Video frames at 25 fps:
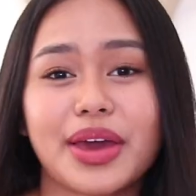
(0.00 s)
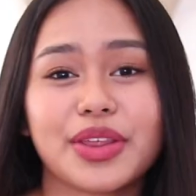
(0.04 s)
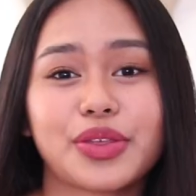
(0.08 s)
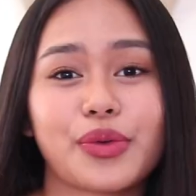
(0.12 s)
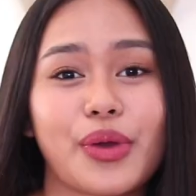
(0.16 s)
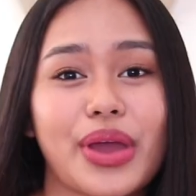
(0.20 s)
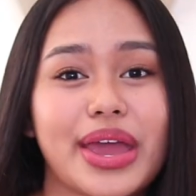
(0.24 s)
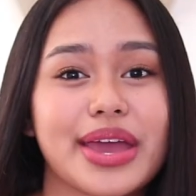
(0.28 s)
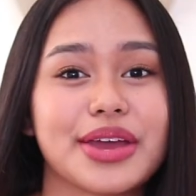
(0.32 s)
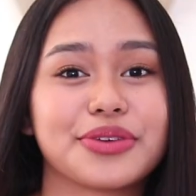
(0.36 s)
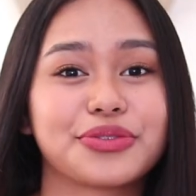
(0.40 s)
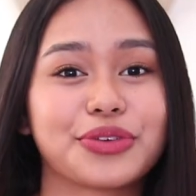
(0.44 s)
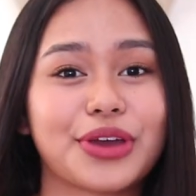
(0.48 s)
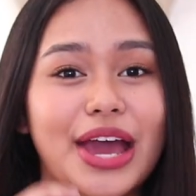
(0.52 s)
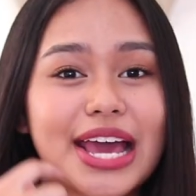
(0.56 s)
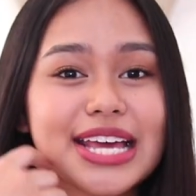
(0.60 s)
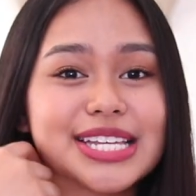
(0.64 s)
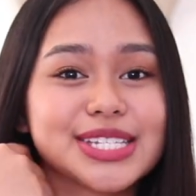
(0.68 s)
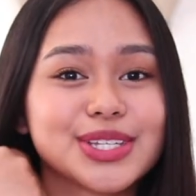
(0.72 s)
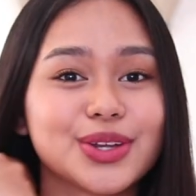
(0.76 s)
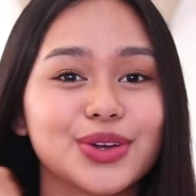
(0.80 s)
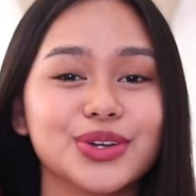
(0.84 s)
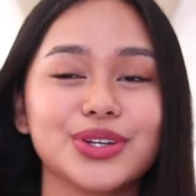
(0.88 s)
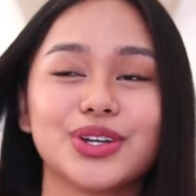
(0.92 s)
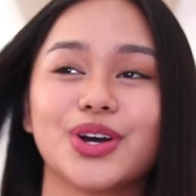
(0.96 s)
and by the way, if you
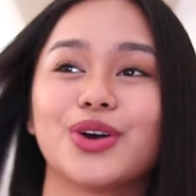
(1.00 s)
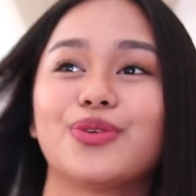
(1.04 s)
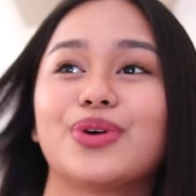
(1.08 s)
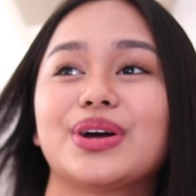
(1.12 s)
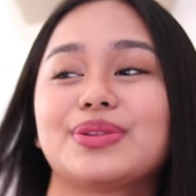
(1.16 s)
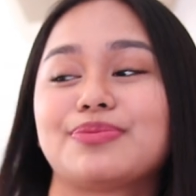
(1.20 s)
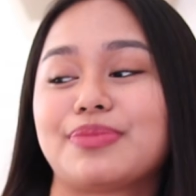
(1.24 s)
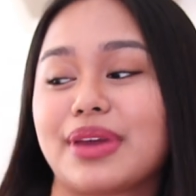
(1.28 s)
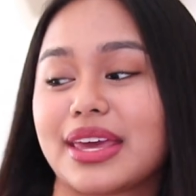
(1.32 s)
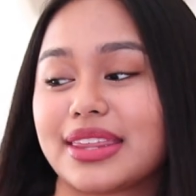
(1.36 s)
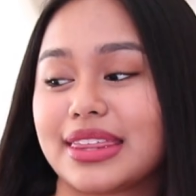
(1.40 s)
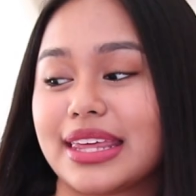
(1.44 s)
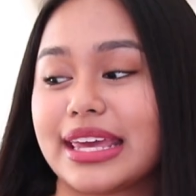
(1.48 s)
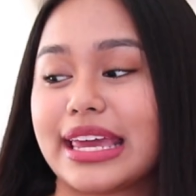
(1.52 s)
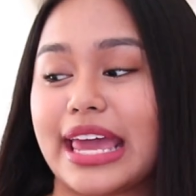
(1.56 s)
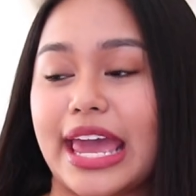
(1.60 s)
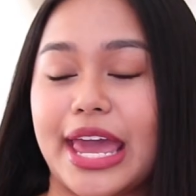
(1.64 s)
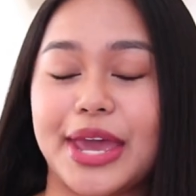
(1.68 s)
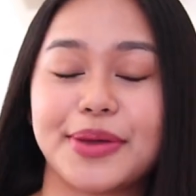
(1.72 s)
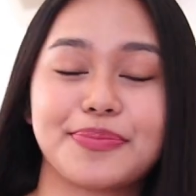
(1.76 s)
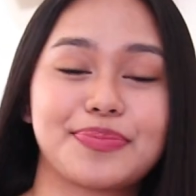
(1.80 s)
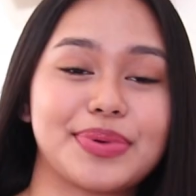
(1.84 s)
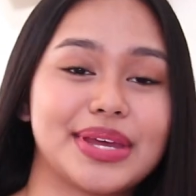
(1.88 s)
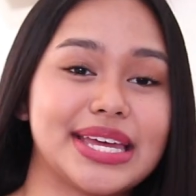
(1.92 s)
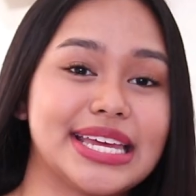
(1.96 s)
guys don't know what Bathing
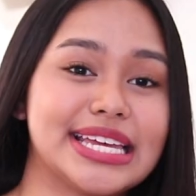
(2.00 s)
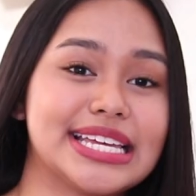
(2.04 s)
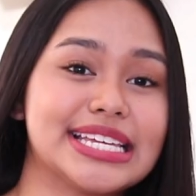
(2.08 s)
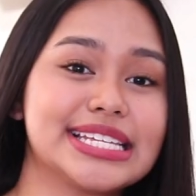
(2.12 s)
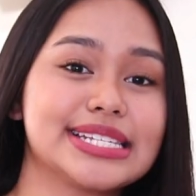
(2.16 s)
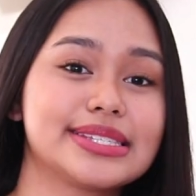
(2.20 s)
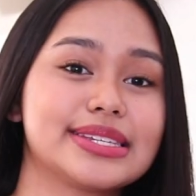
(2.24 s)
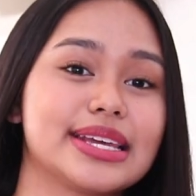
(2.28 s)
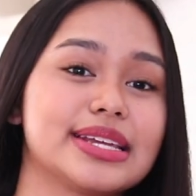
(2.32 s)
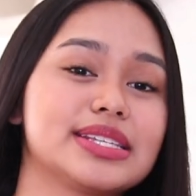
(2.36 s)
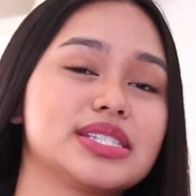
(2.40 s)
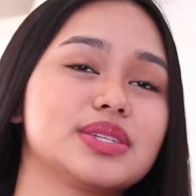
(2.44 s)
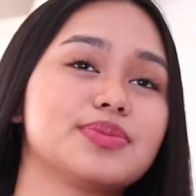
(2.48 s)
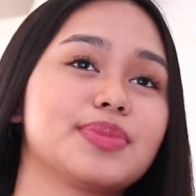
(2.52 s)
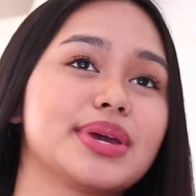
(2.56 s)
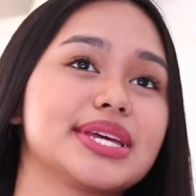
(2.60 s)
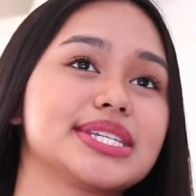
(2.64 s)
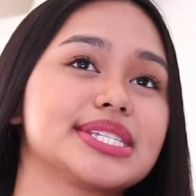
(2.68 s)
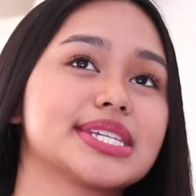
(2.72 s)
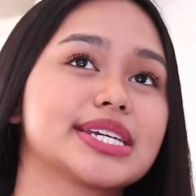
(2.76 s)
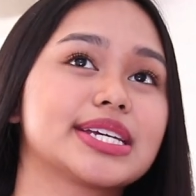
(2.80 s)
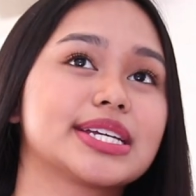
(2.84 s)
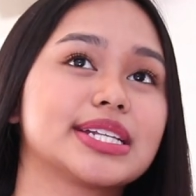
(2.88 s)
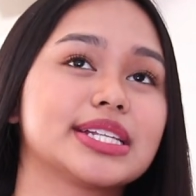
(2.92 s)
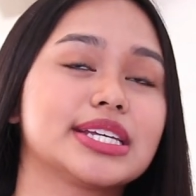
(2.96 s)
Ape is, it's
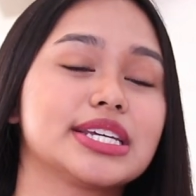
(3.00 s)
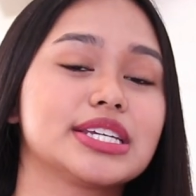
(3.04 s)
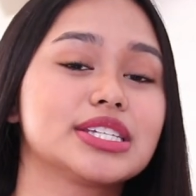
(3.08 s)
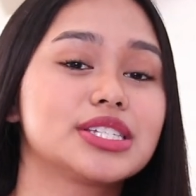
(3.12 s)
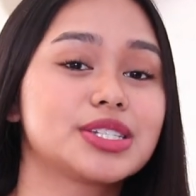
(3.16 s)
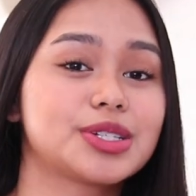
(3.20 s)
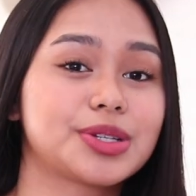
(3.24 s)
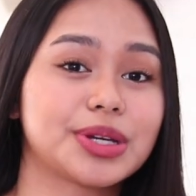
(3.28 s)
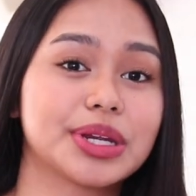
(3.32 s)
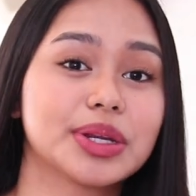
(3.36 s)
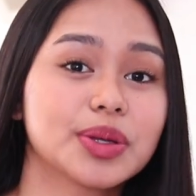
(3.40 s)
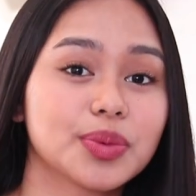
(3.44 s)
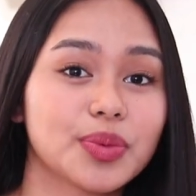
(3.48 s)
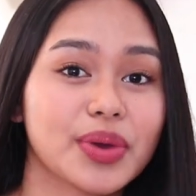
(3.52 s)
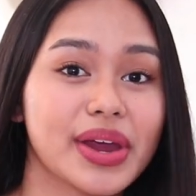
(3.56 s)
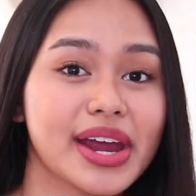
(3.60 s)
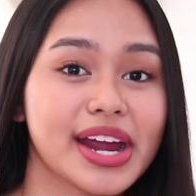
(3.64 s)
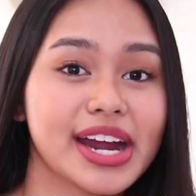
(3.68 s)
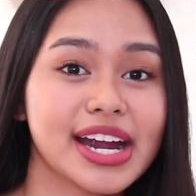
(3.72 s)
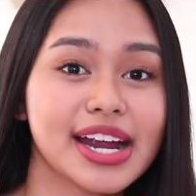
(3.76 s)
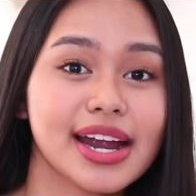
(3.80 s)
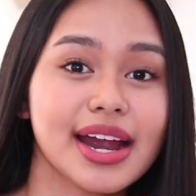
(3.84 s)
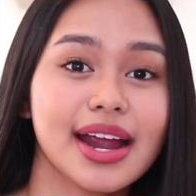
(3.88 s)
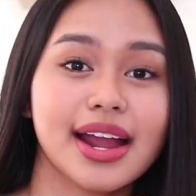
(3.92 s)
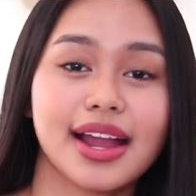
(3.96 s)
basically
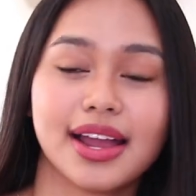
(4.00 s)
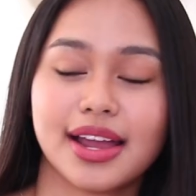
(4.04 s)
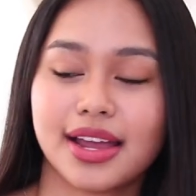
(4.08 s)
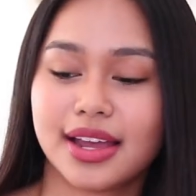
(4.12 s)
streetwear.